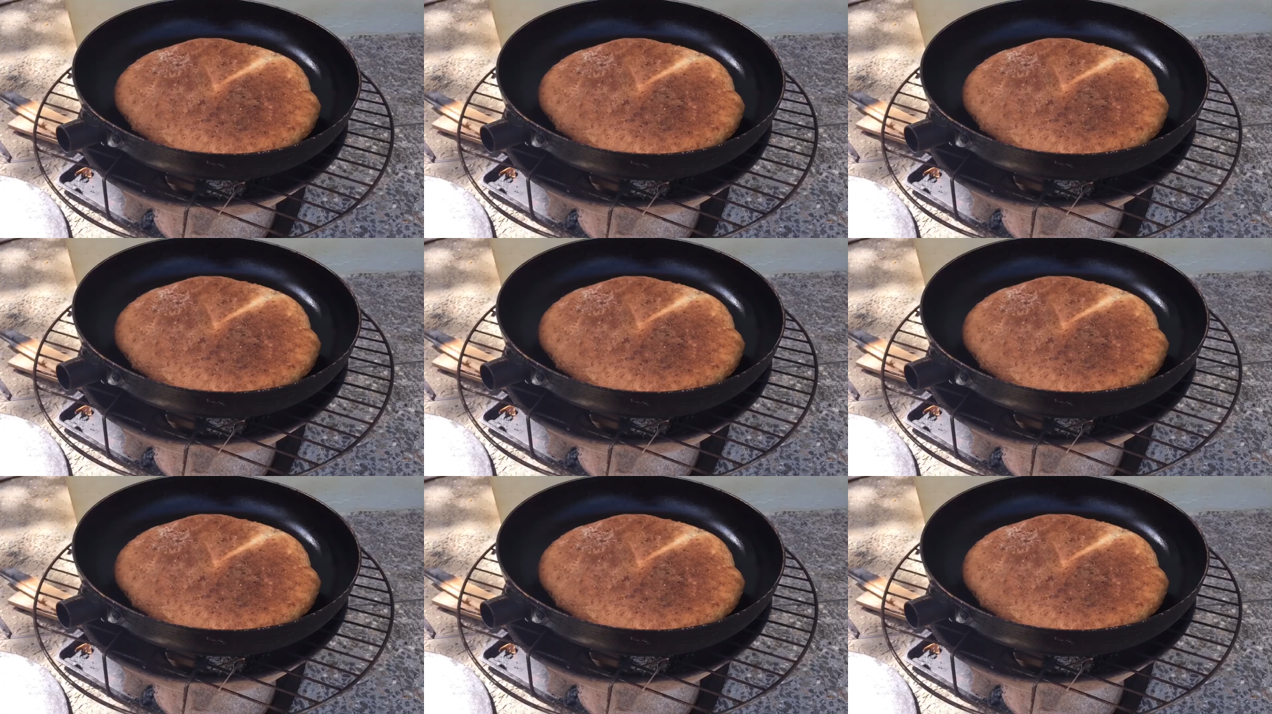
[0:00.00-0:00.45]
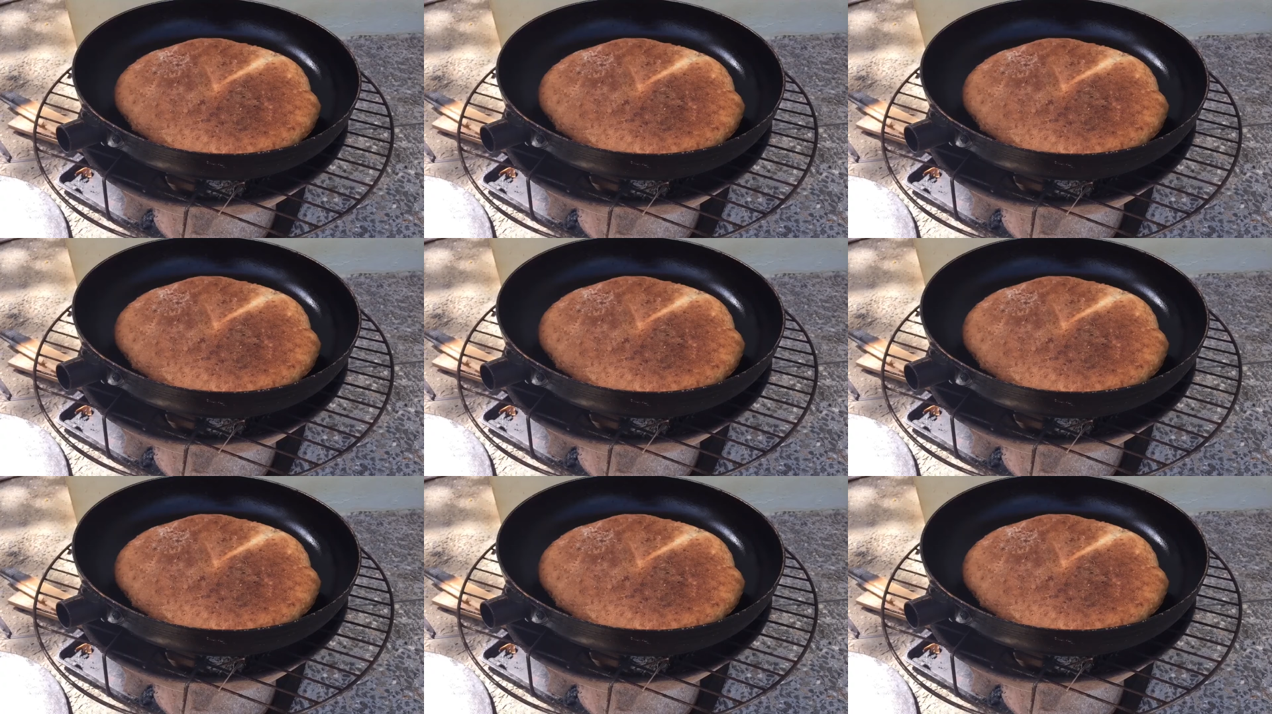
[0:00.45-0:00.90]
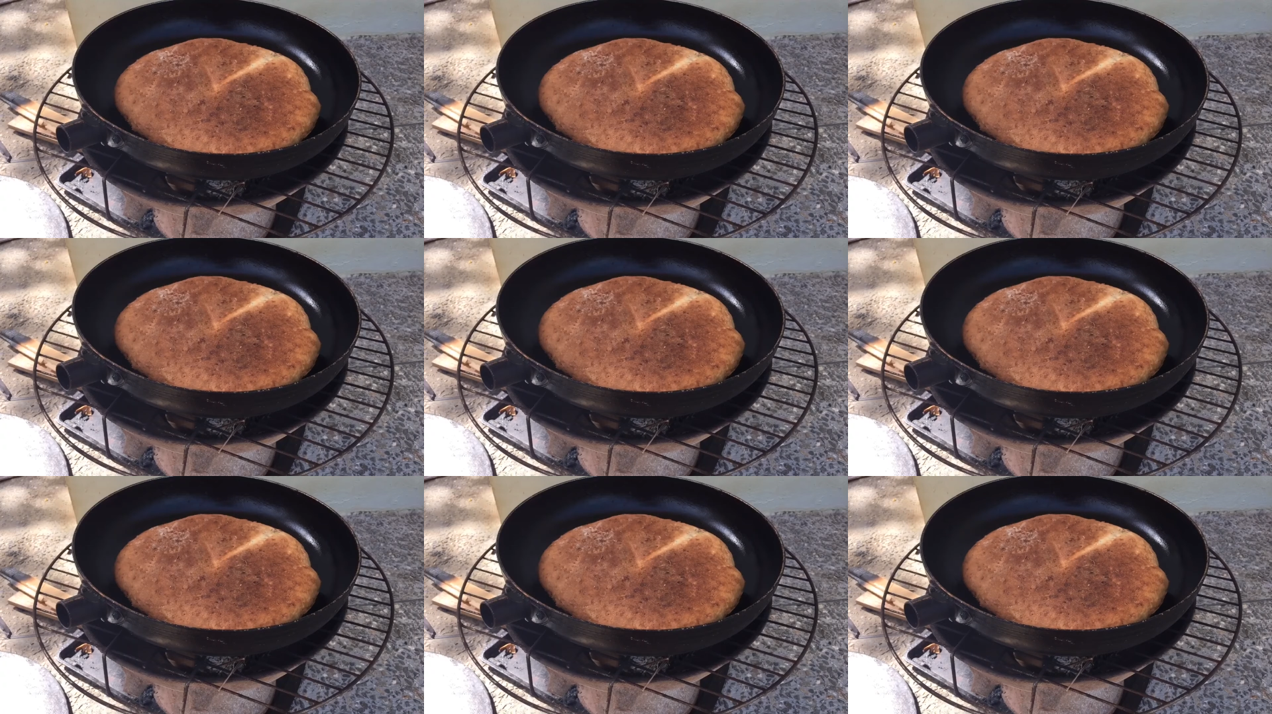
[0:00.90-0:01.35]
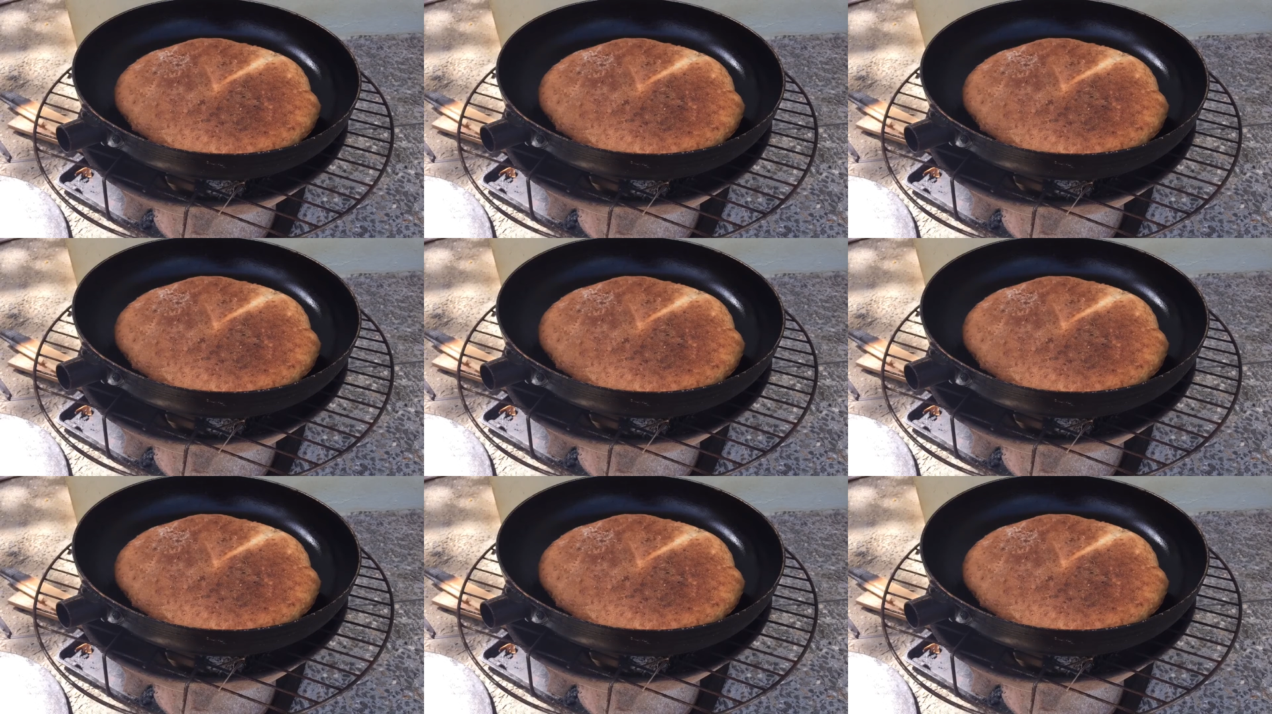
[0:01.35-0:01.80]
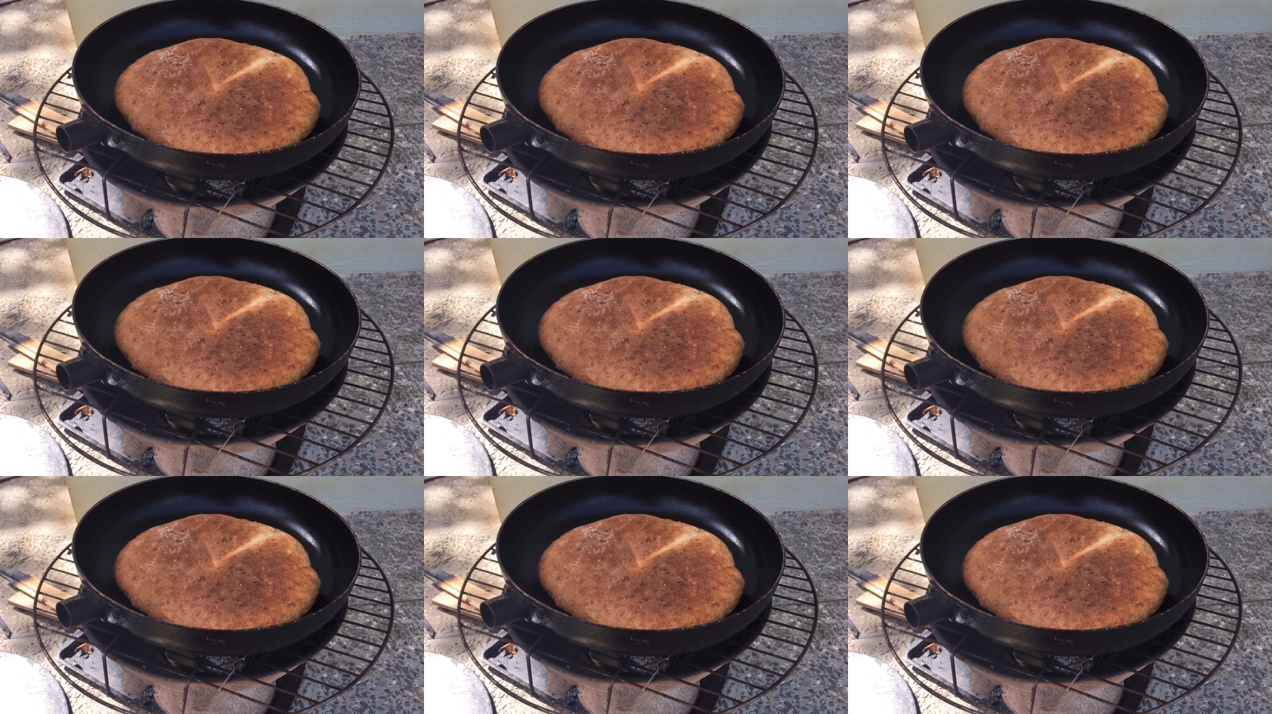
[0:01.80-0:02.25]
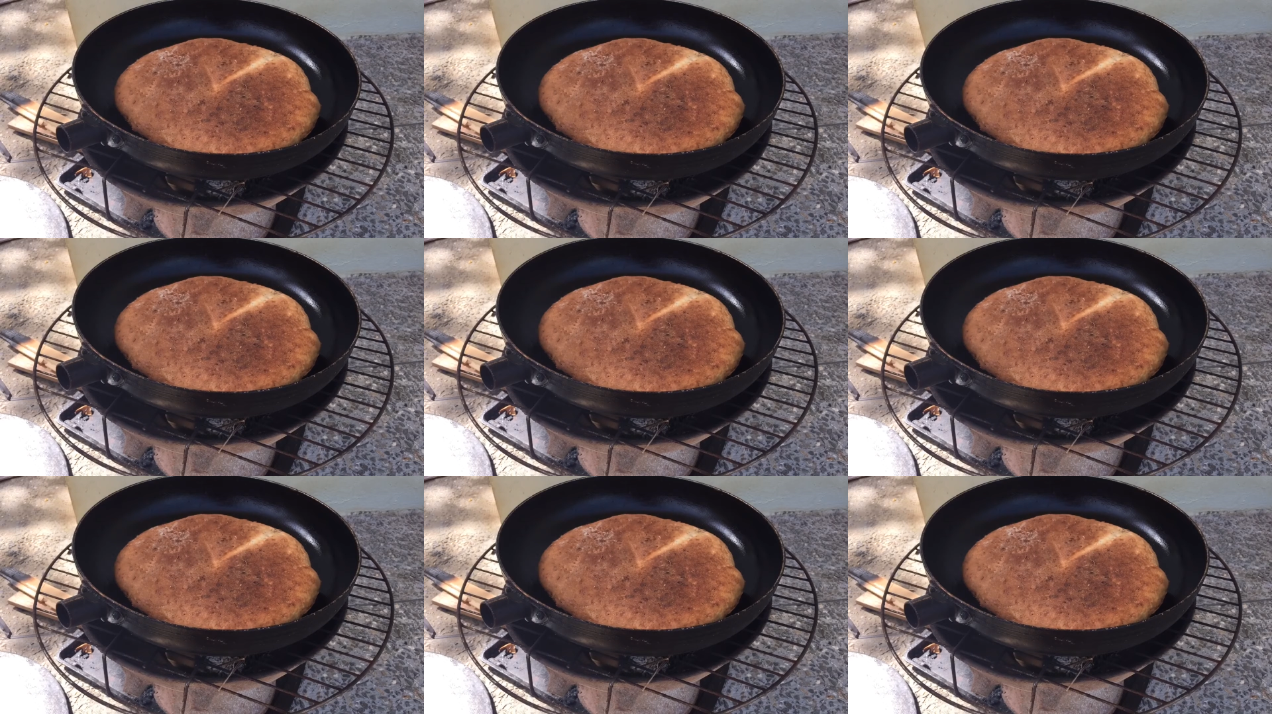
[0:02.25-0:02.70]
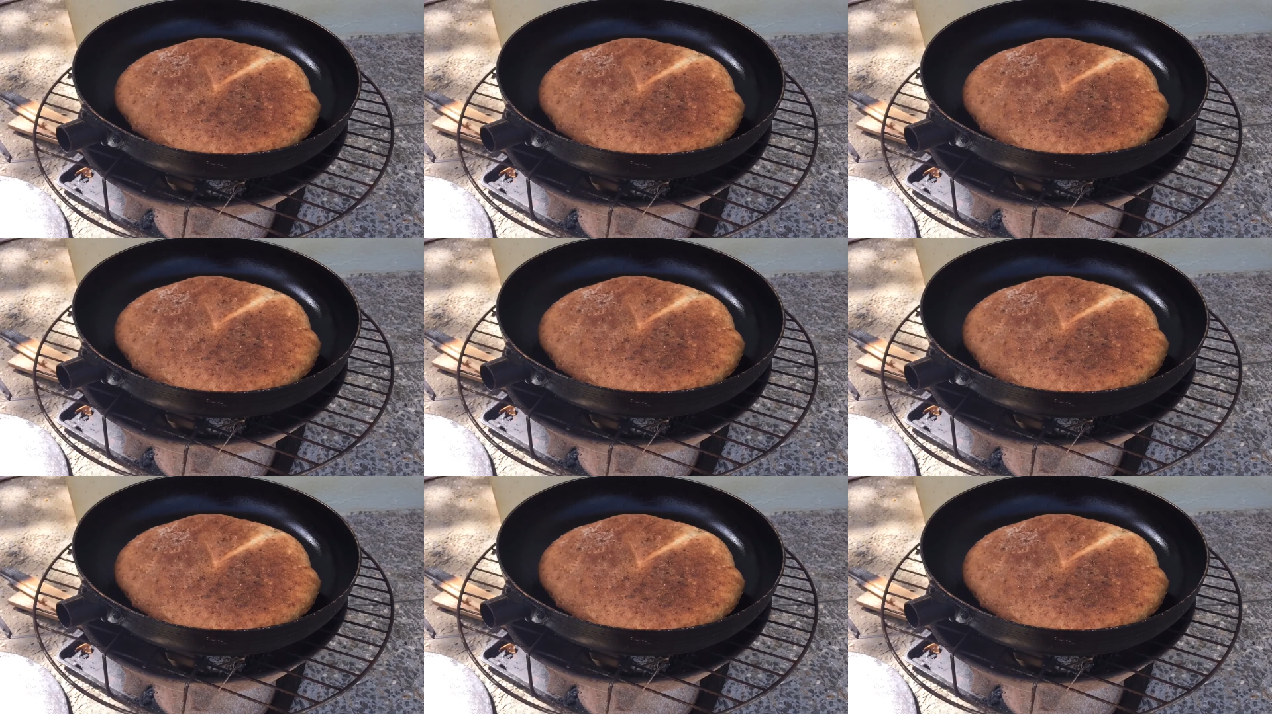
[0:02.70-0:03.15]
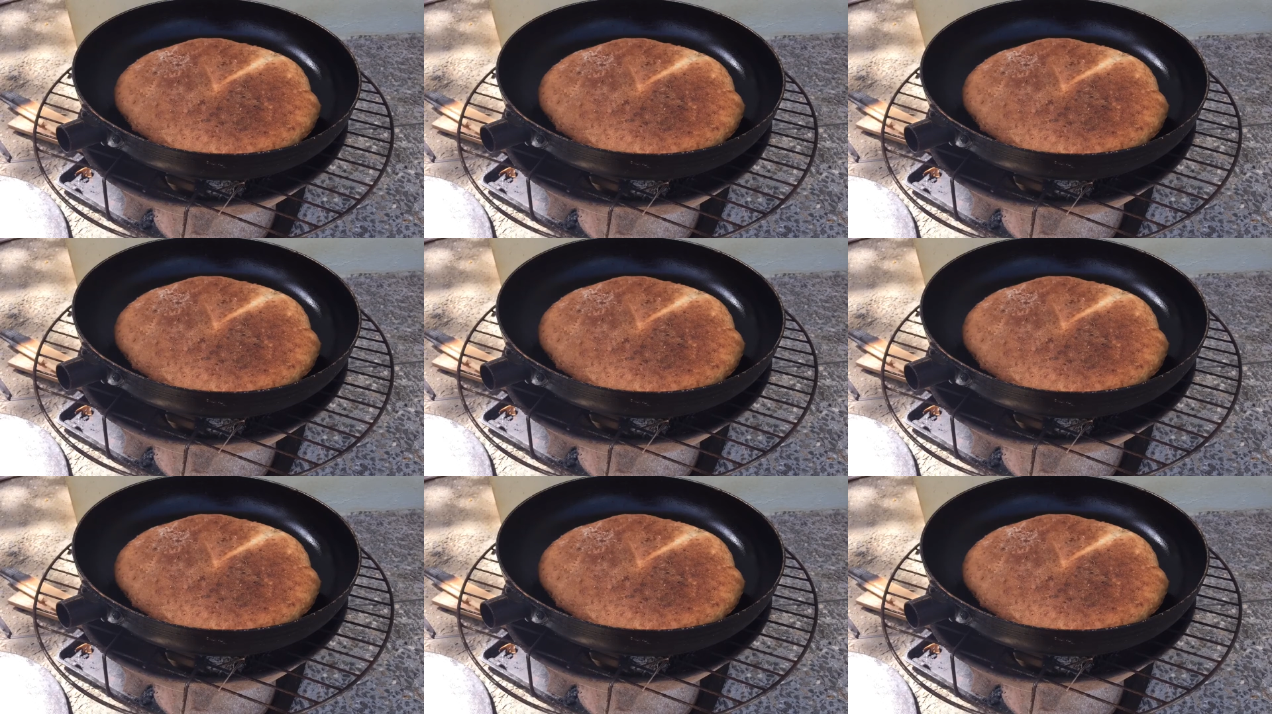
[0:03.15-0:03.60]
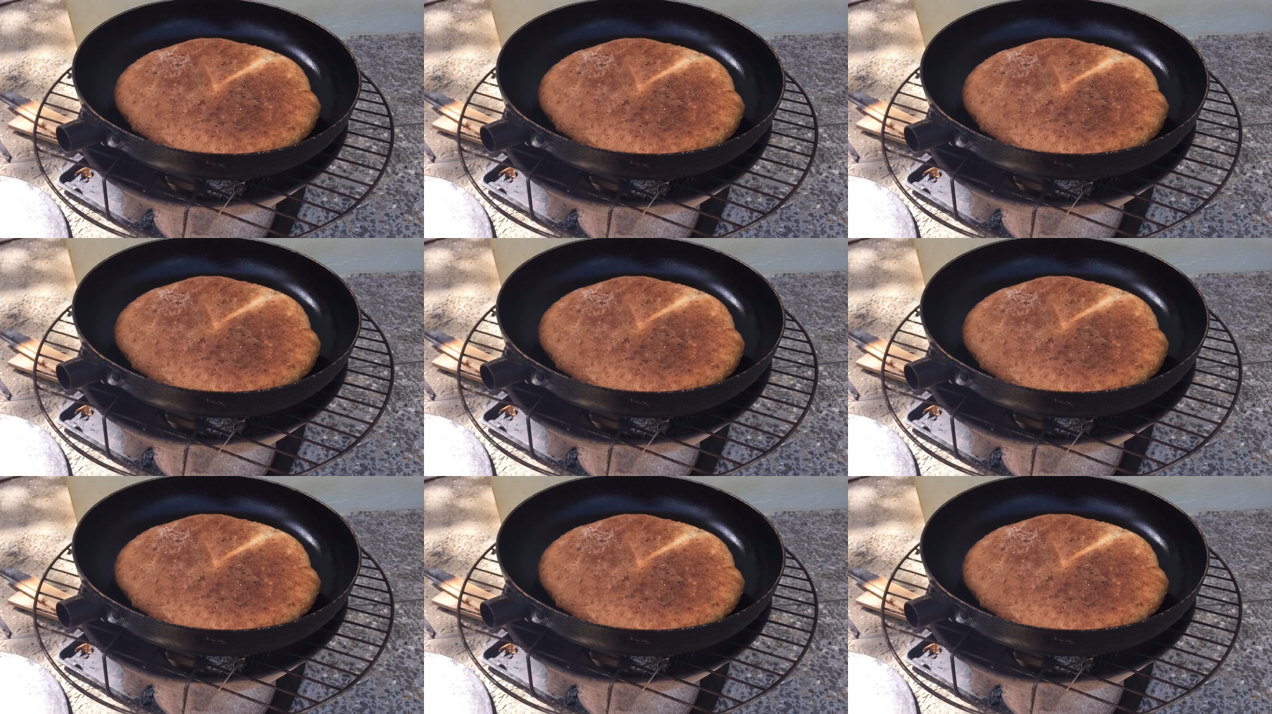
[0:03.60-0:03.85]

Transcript: (no speaker visible)